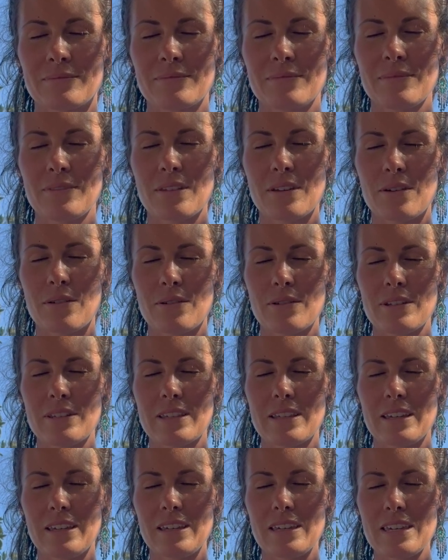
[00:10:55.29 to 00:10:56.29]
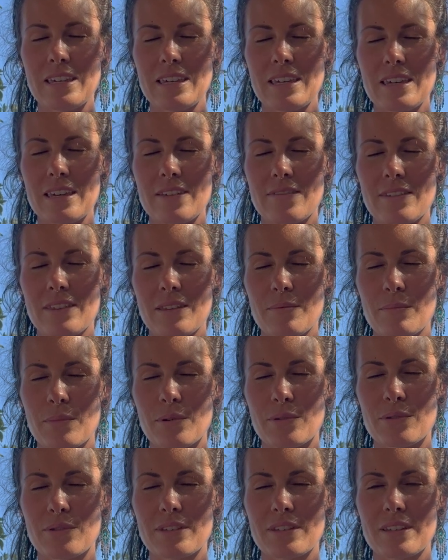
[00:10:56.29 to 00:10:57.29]
Noticing even the
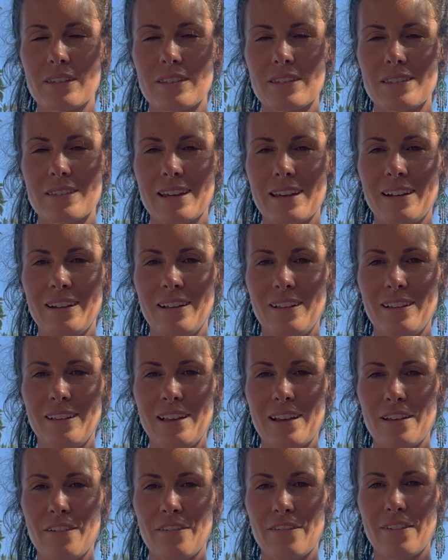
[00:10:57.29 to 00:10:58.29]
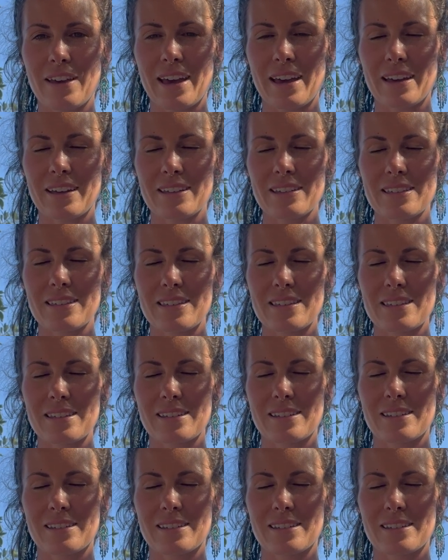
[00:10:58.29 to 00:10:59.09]
most subtle effects.